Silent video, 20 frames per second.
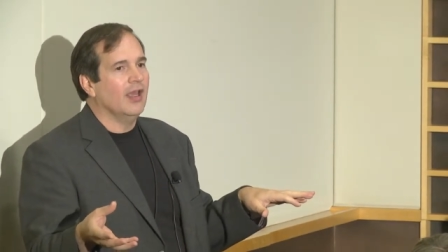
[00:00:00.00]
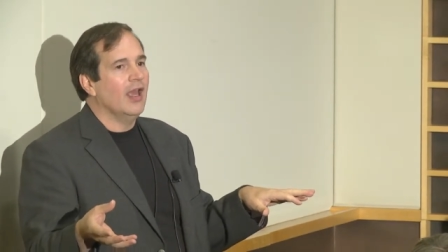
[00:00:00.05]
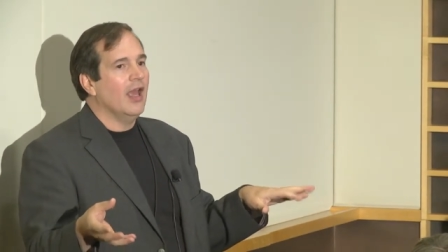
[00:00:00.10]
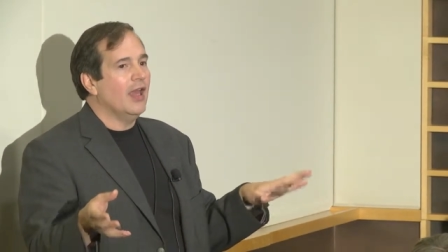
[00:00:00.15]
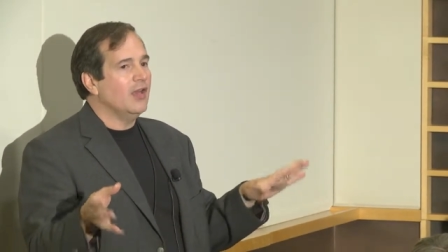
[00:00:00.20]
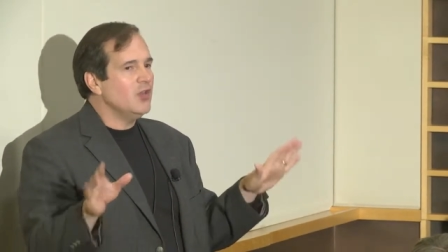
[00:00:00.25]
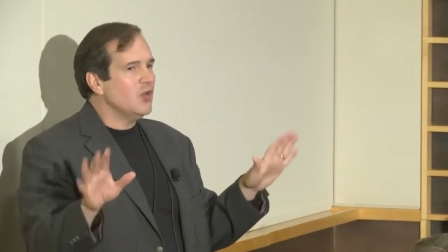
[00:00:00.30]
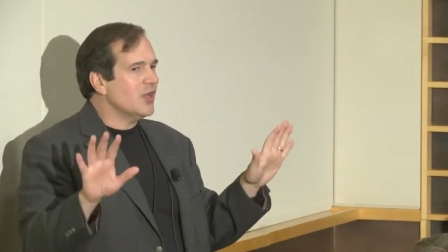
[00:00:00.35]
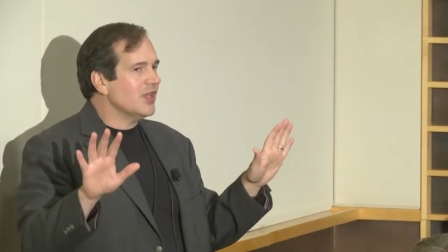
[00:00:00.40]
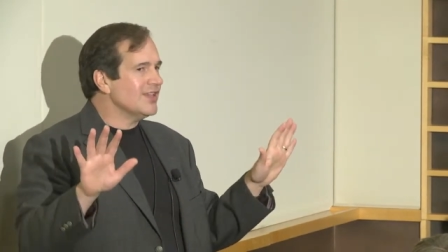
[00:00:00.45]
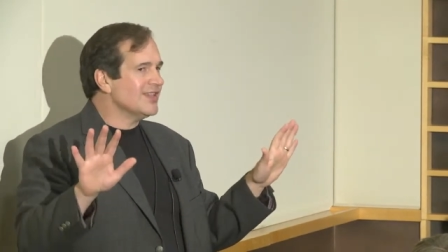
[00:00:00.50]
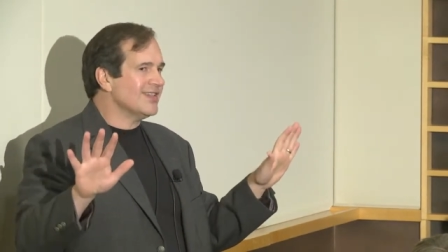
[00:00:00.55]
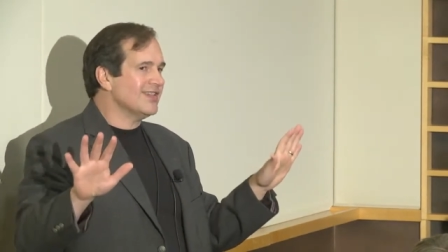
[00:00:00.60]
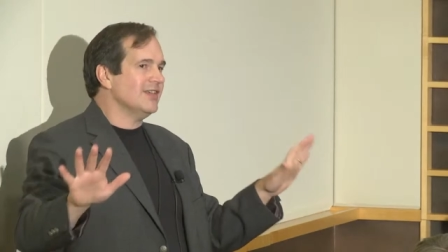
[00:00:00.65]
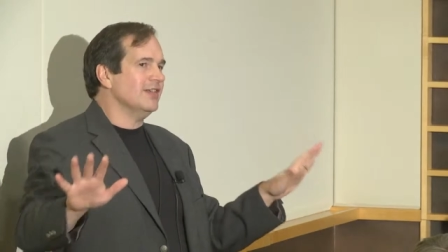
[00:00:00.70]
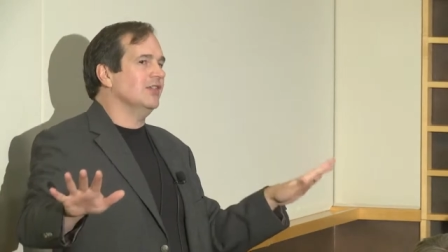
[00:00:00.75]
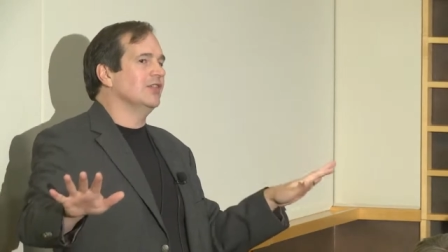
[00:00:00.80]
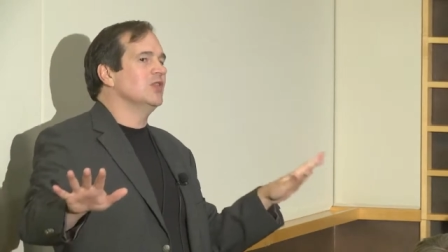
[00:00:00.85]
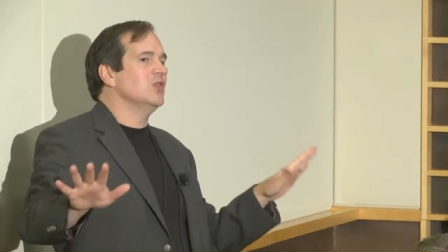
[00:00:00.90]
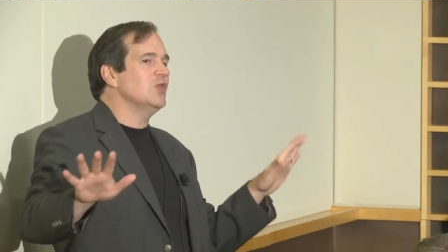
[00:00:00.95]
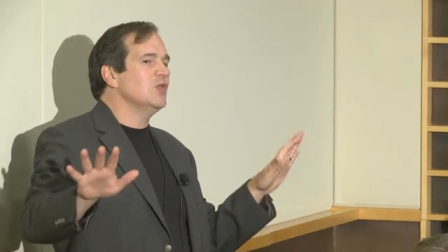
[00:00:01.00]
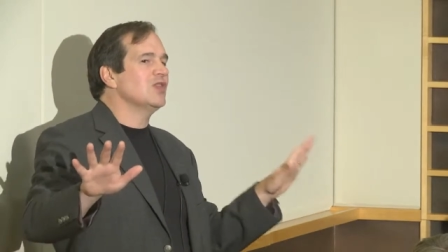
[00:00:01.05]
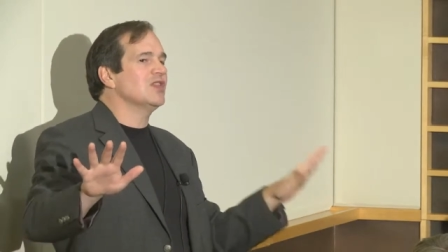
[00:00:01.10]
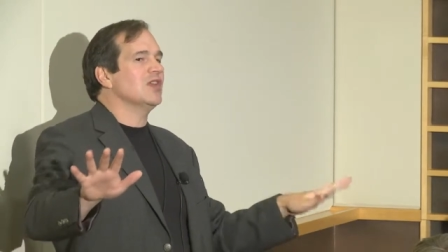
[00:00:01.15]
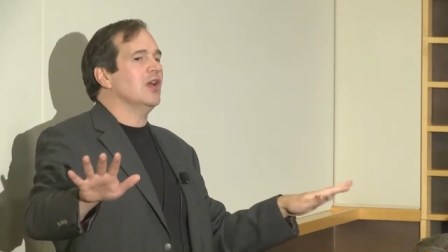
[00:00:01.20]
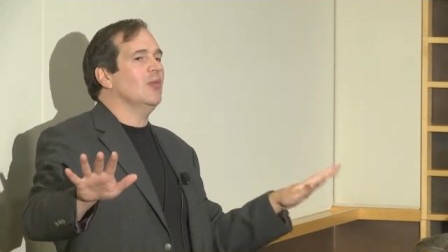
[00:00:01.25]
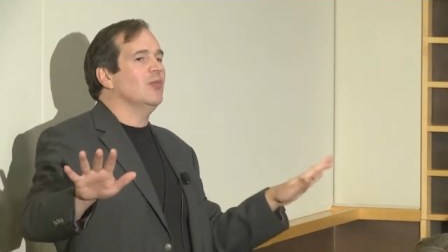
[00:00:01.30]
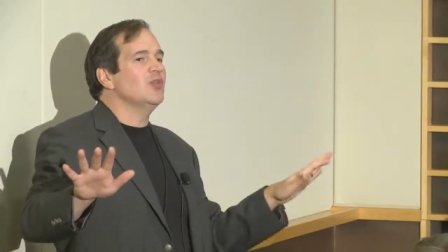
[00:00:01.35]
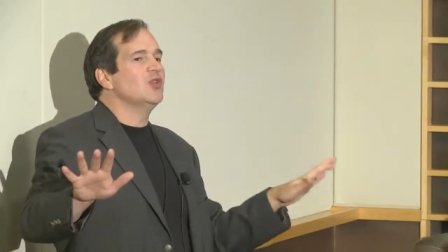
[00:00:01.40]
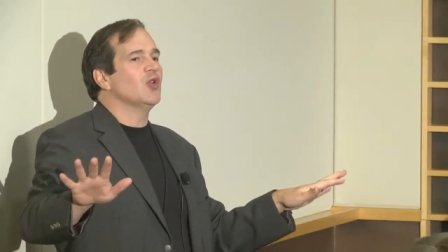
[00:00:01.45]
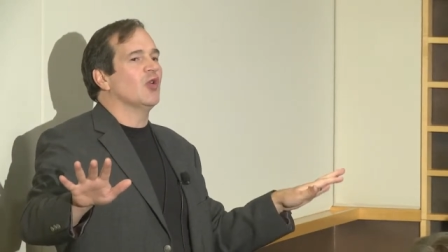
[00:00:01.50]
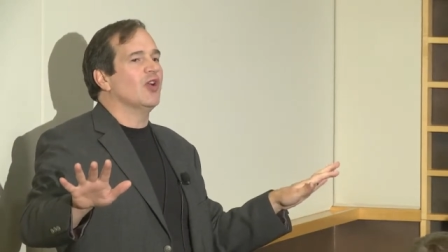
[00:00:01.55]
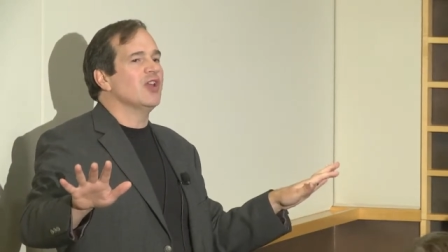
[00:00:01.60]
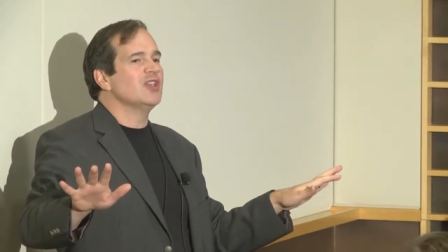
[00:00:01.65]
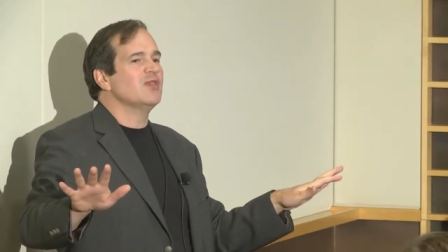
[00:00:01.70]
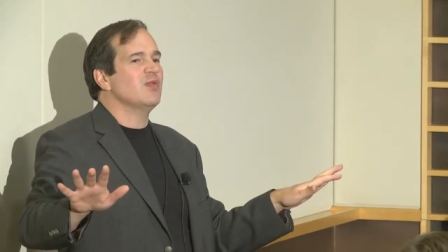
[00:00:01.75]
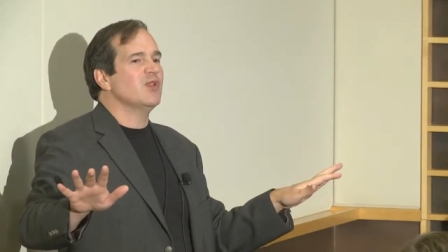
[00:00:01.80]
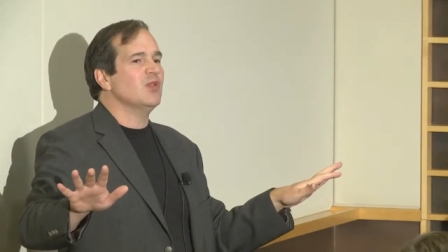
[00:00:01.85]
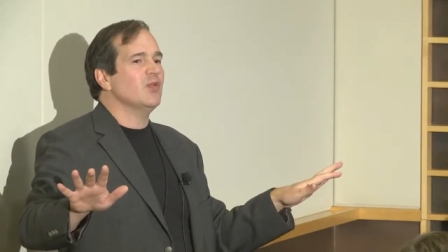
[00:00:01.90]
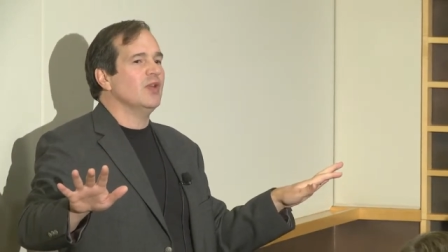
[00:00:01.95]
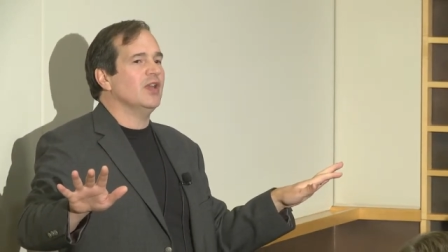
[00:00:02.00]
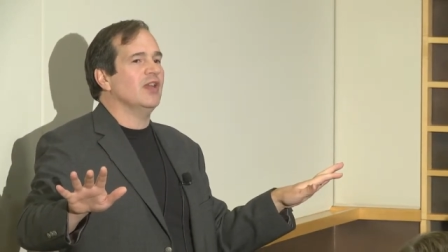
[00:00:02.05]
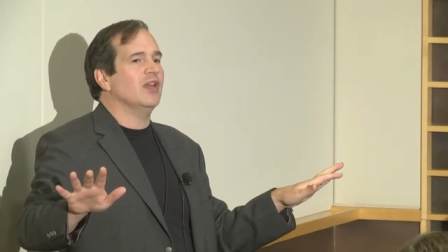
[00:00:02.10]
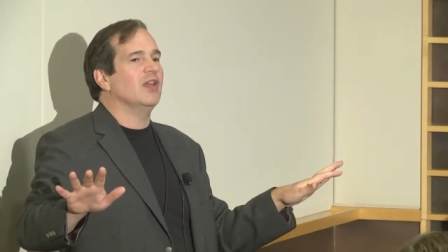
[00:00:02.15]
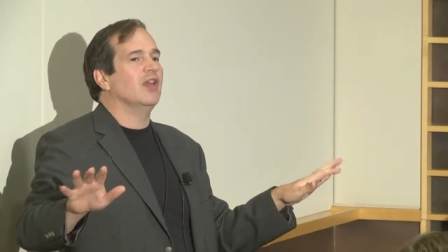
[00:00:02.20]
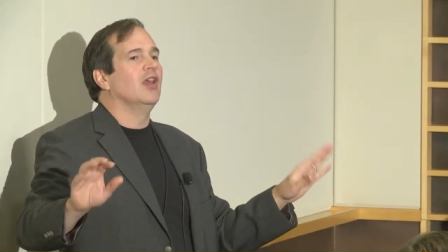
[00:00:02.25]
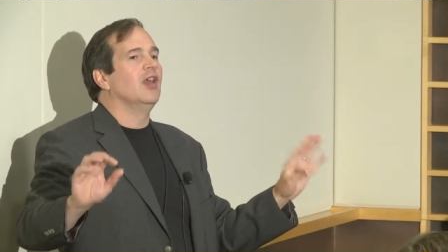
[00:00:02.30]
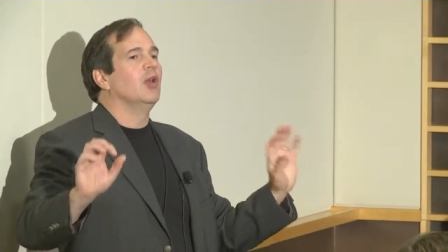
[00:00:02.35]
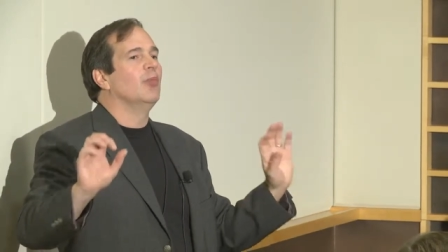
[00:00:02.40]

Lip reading: and you can still do some joins between it,